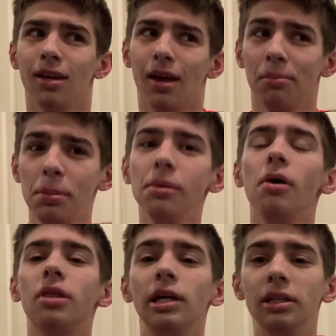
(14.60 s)
People know
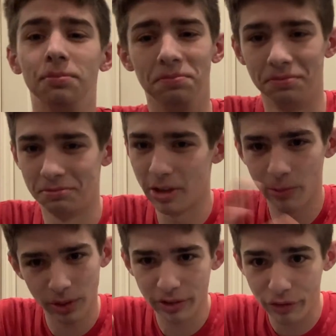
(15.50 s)
that
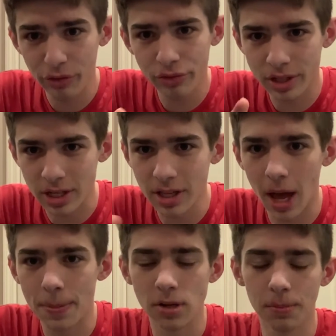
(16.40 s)
if you've seen the
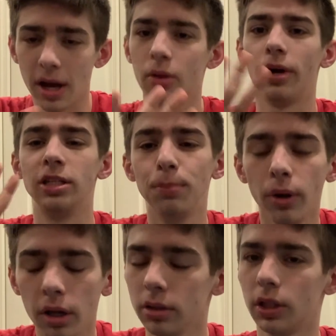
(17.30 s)
episode, by the way,
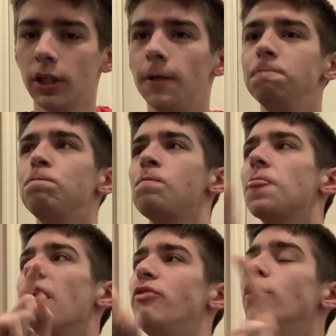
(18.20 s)
spoiler alert,
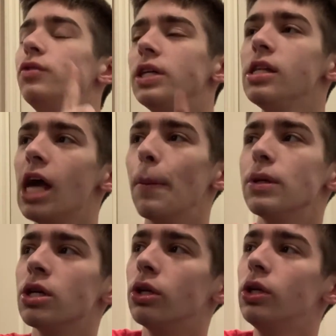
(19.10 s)
if you've seen the
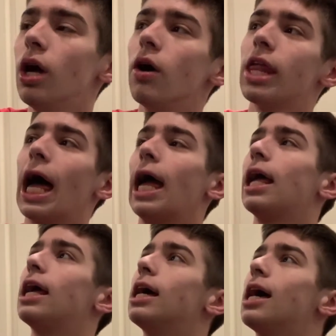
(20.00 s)
episode, you know that
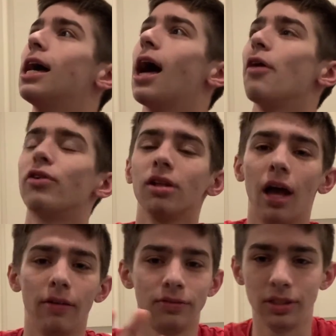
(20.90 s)

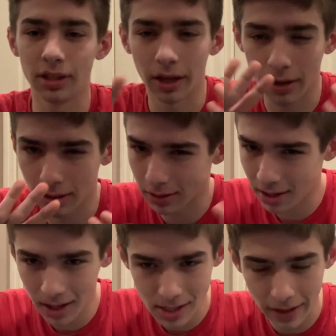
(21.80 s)
I've seen like
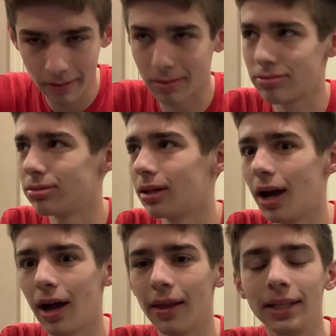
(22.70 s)

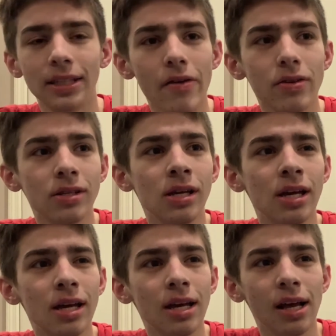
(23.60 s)
7,
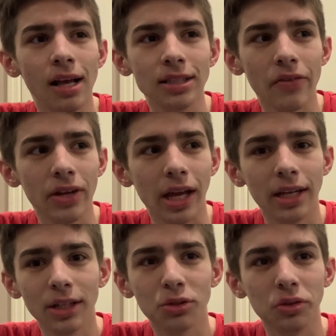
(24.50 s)

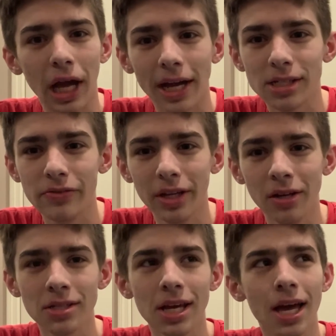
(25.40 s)
8-ish reaction videos.